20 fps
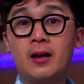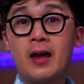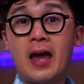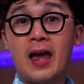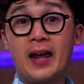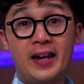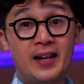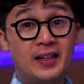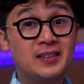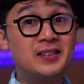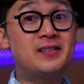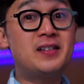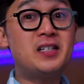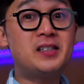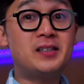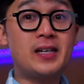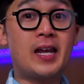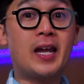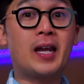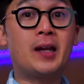is the
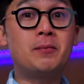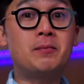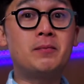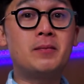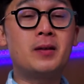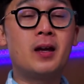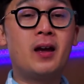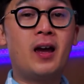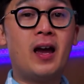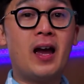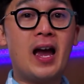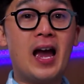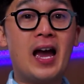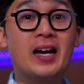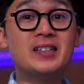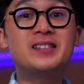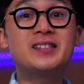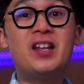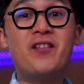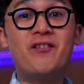same
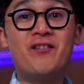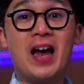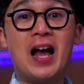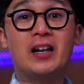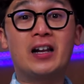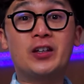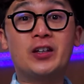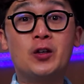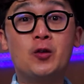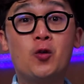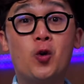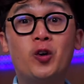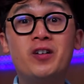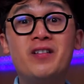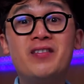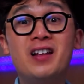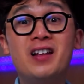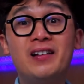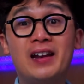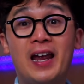as the value or
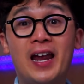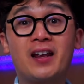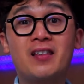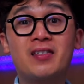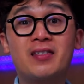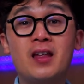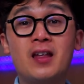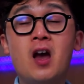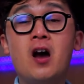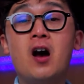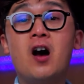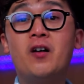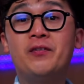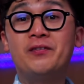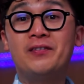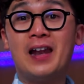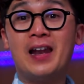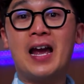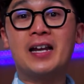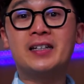the length of
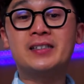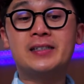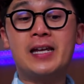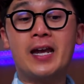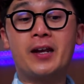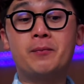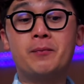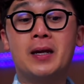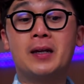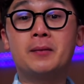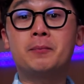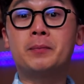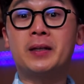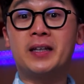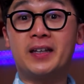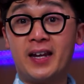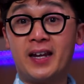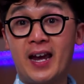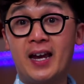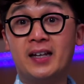line segment
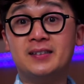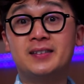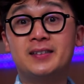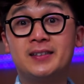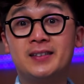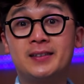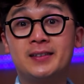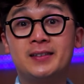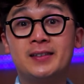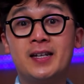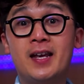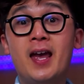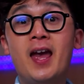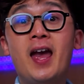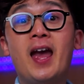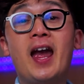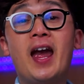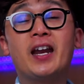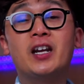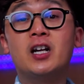PS.
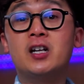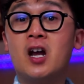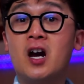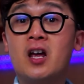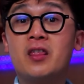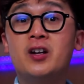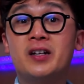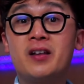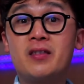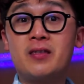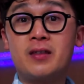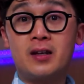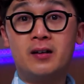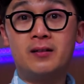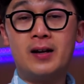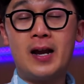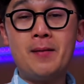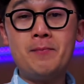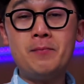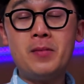And another
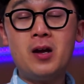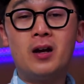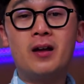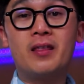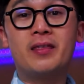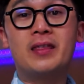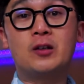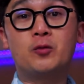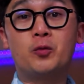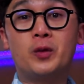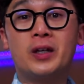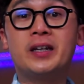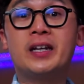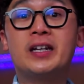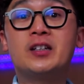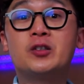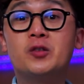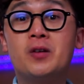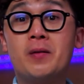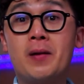theorem that we
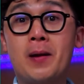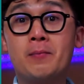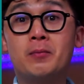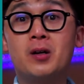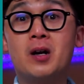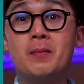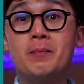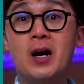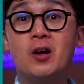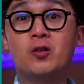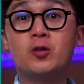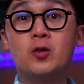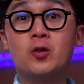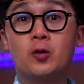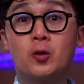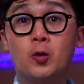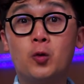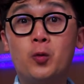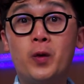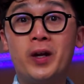need to remember about
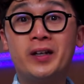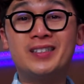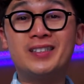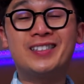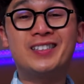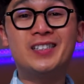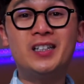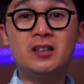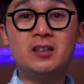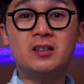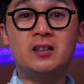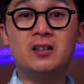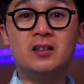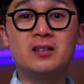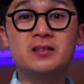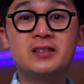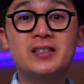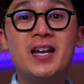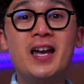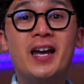congruent
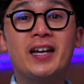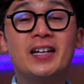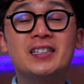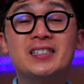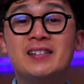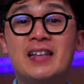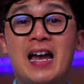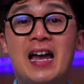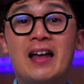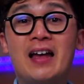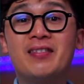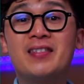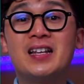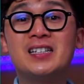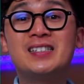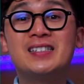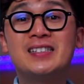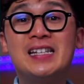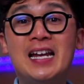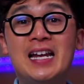circles is that the
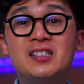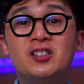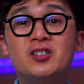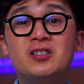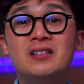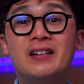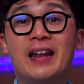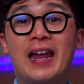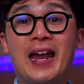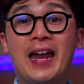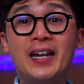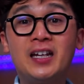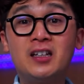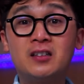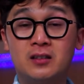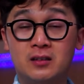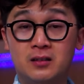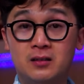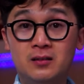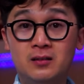central
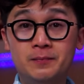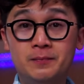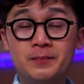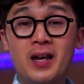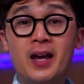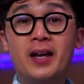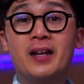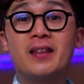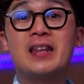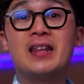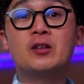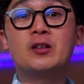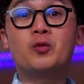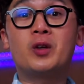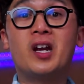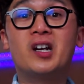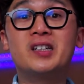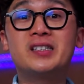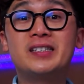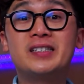angle that we
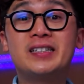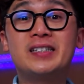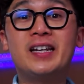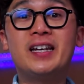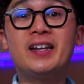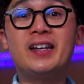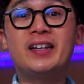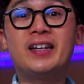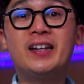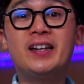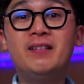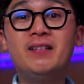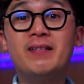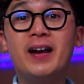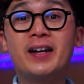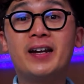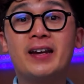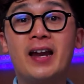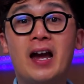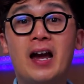are seeing here
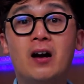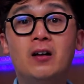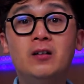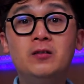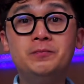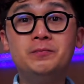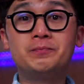right now,